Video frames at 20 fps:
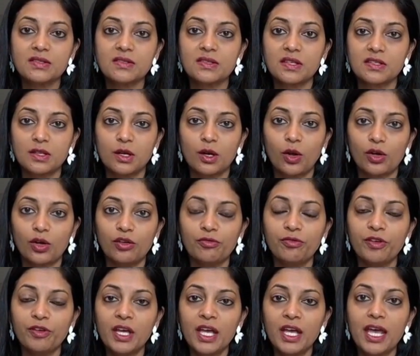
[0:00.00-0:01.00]
There's a lot of
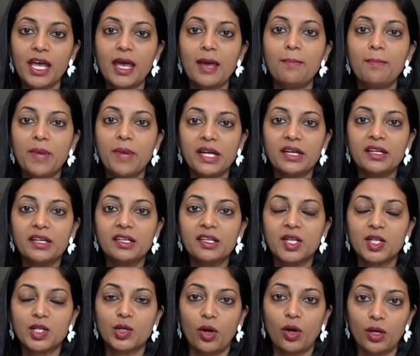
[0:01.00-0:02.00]
embedded
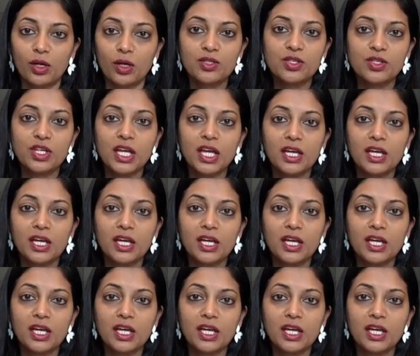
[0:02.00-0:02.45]
technology